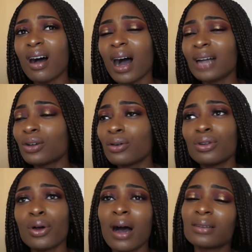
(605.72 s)
I don't
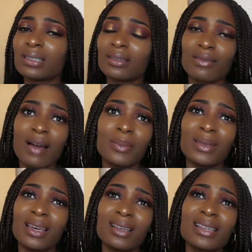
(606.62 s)
know how to describe
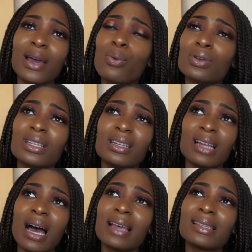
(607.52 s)
this. It wasn't
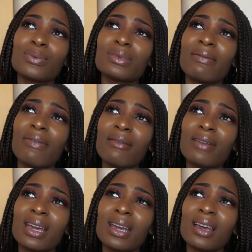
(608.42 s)
nice. It was
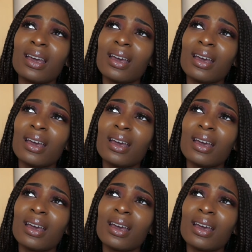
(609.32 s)
very,